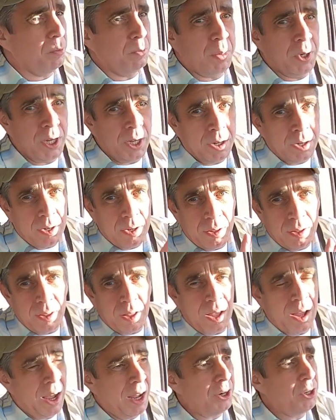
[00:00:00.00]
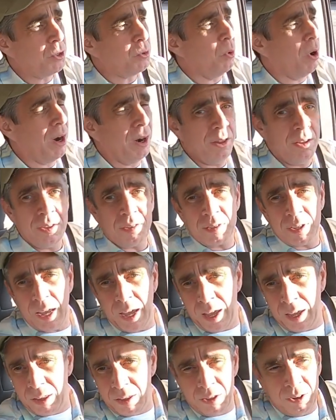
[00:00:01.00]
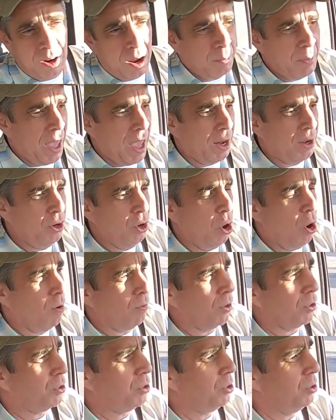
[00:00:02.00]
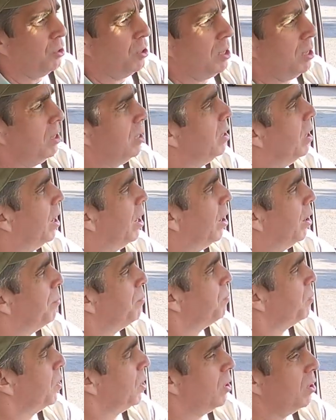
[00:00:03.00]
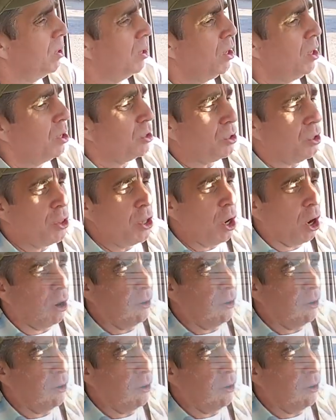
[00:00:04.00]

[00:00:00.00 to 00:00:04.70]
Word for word: But I just wanted to say, you know, I'm heading over to the uh, to the